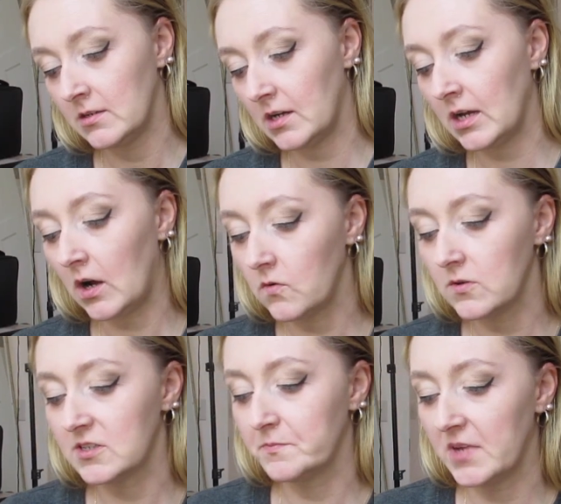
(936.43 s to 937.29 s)
I
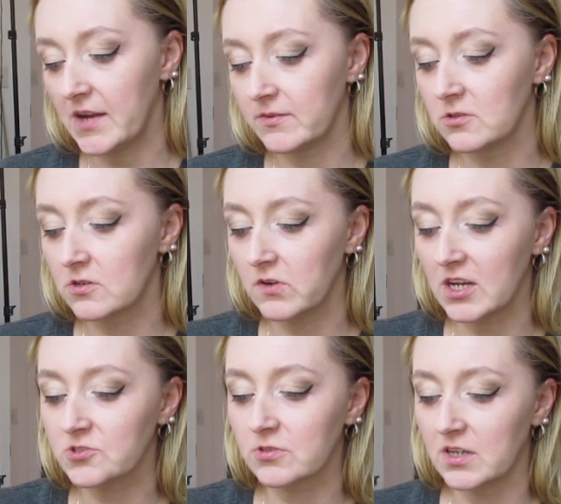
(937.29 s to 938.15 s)
always have a little
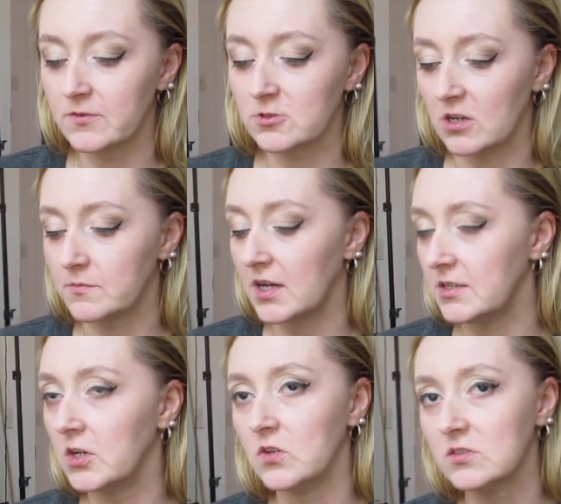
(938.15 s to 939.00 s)
extra coverage on my
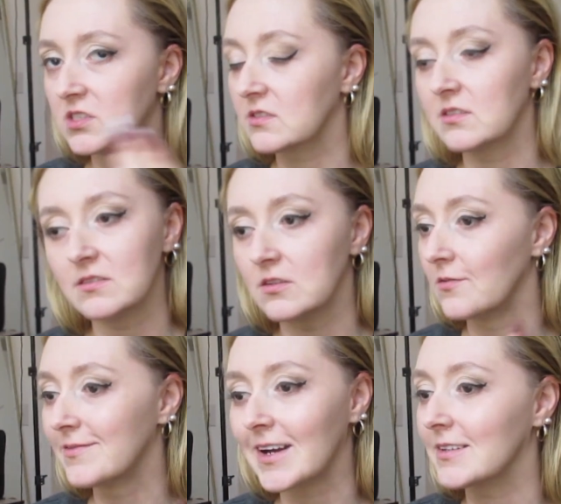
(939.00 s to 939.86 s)
nose just because, you know,
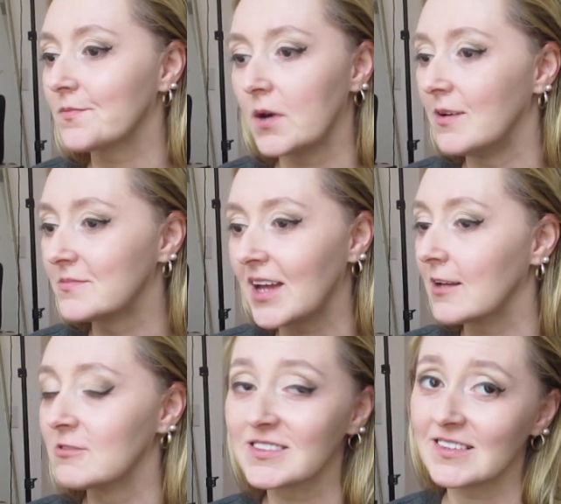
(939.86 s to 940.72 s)
sinus problems,
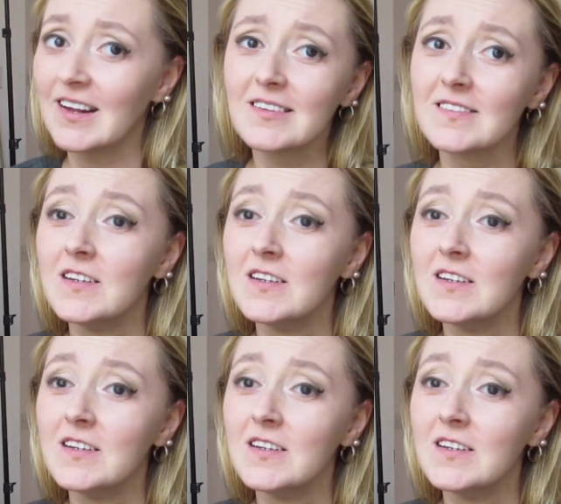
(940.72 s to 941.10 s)
allergies, and I